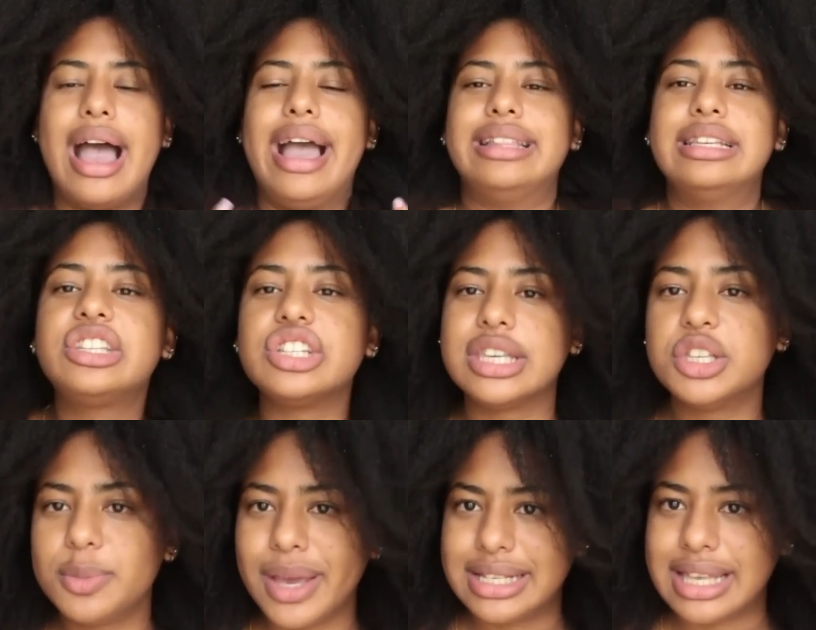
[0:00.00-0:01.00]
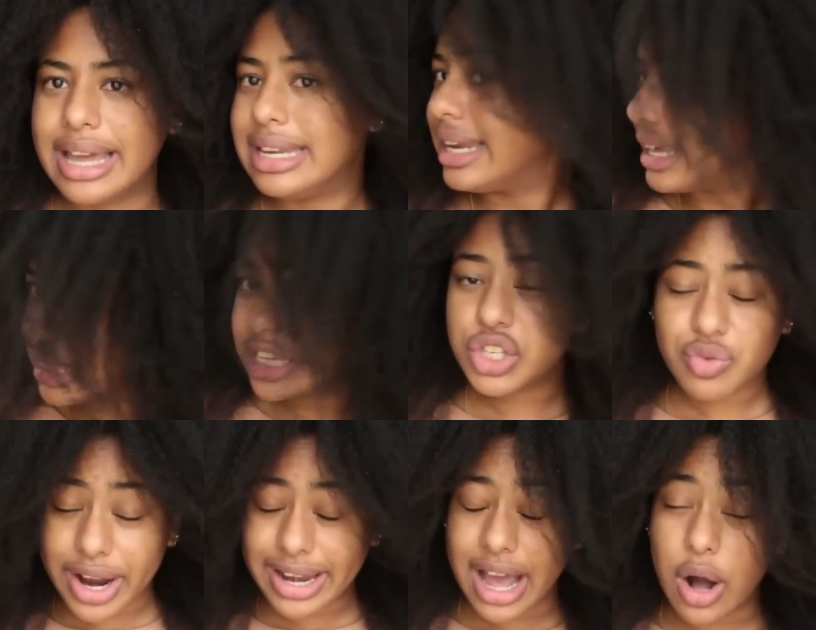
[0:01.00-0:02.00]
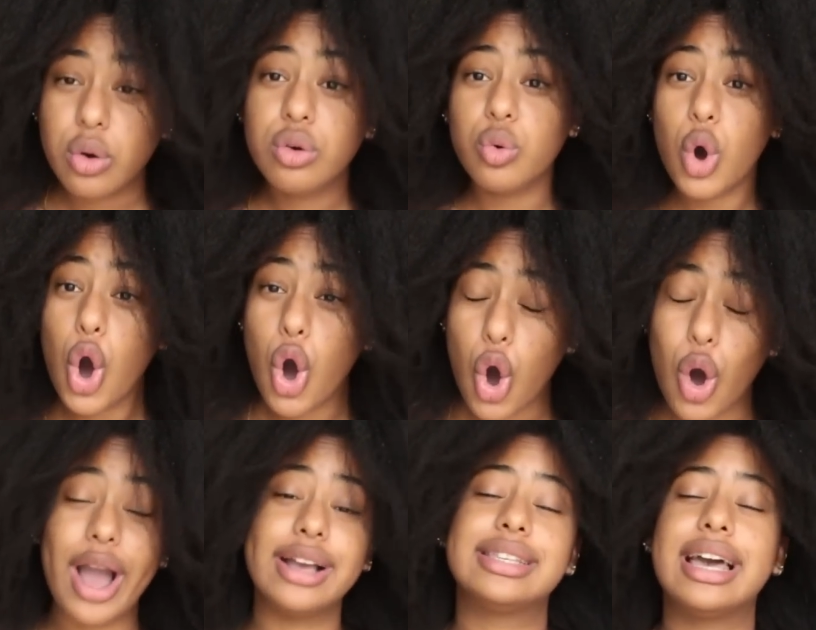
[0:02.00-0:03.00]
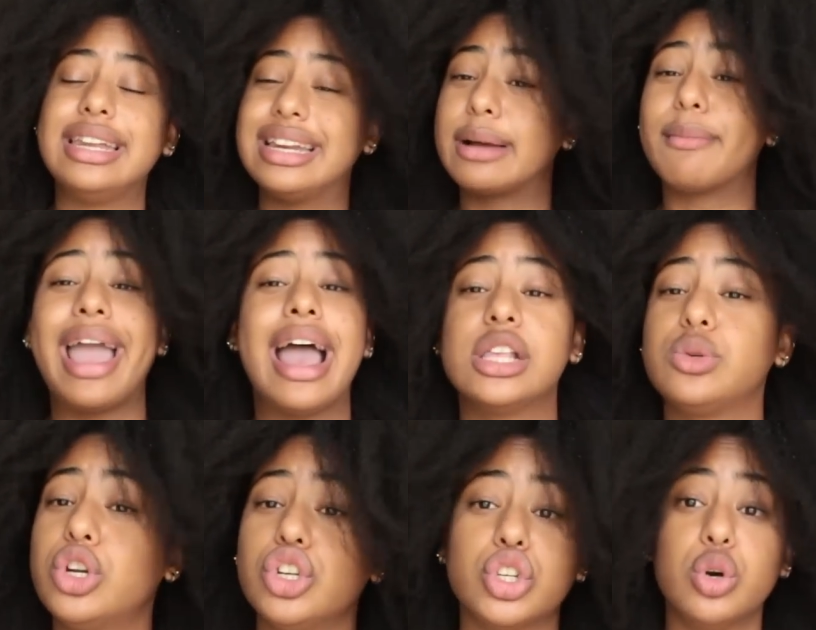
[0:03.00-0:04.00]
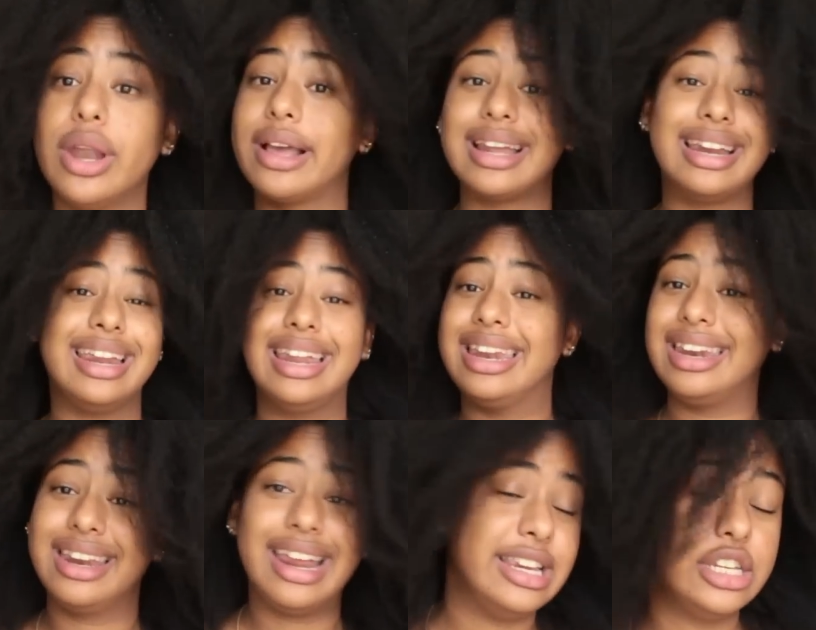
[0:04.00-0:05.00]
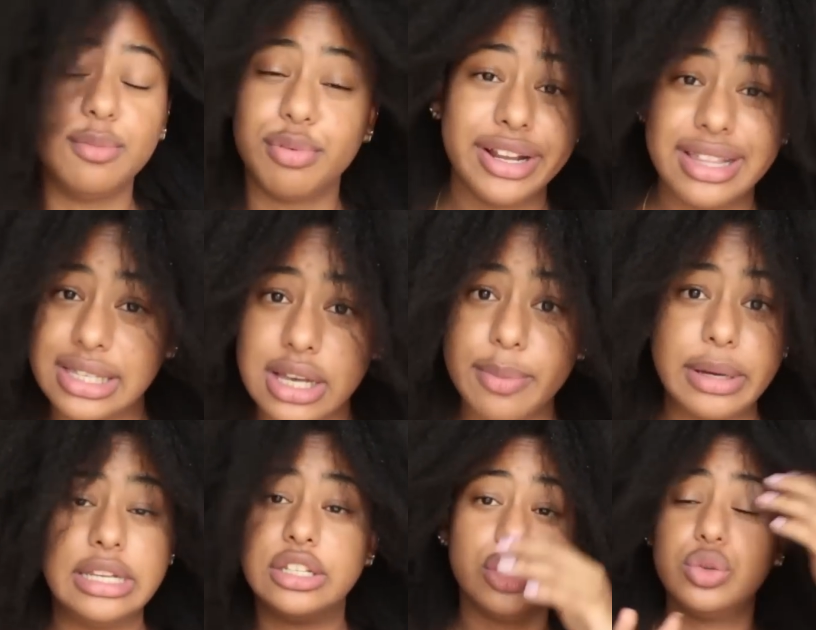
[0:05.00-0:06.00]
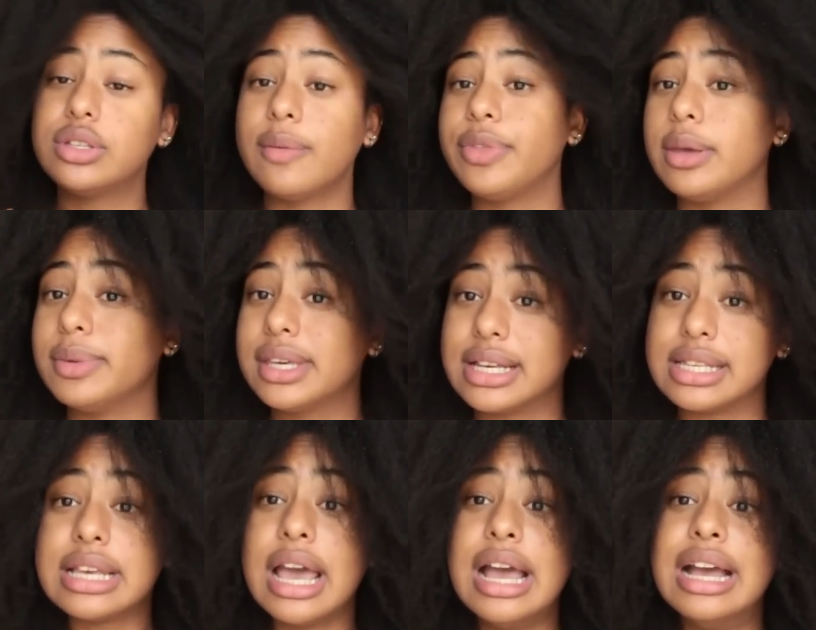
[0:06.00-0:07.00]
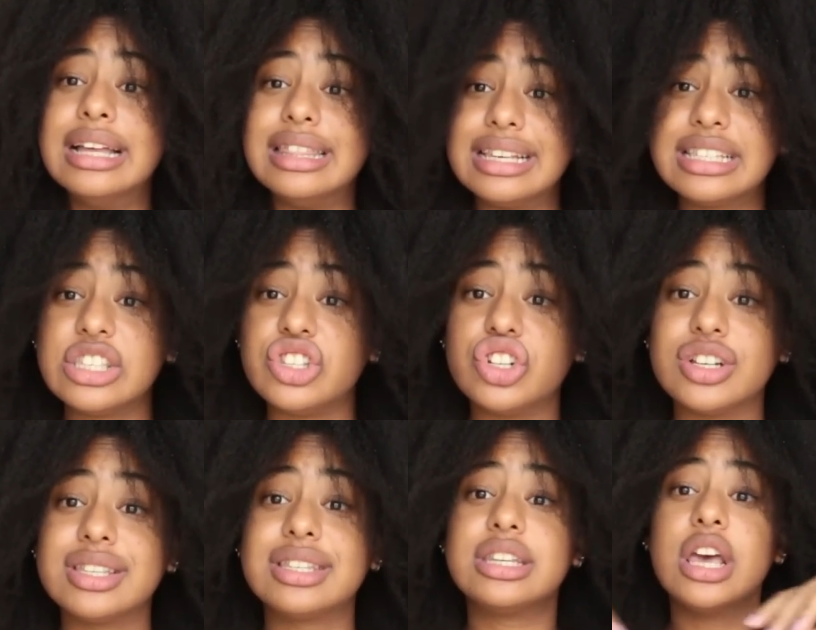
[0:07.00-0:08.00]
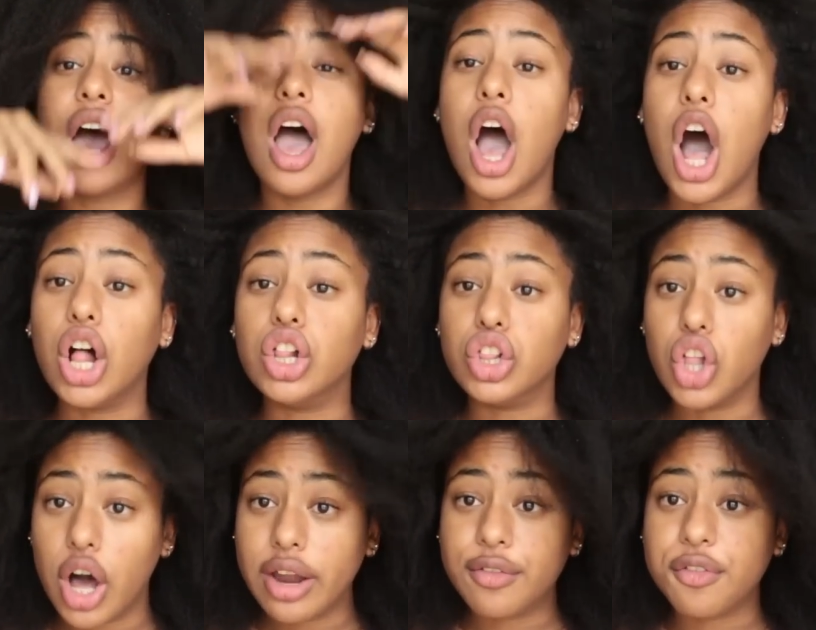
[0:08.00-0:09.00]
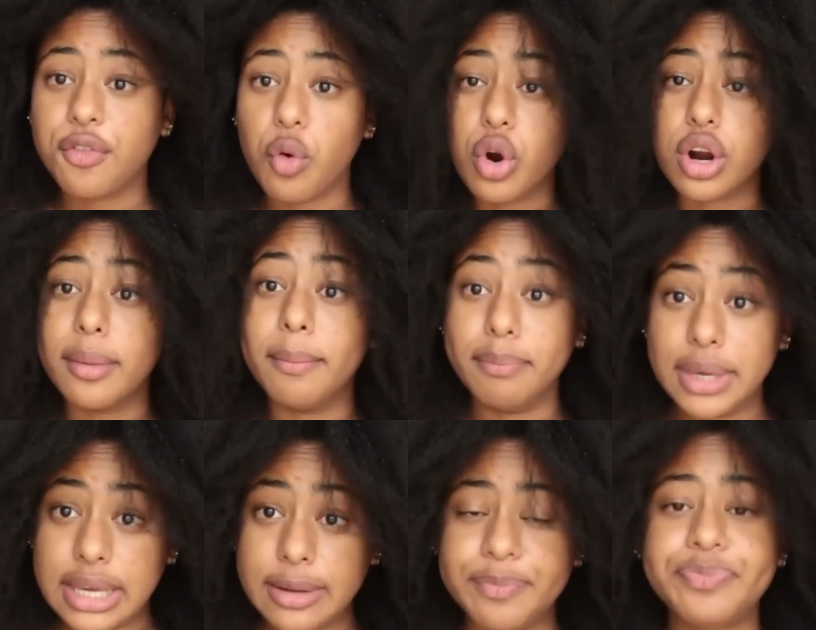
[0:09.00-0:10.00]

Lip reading: This just gives me anxiety. Like this right now, whoo, anxiety. Like my hands want to just go like, nah, nah, nah, nah, nah, I need to braid this up. I need to do something because this is just a lot for me.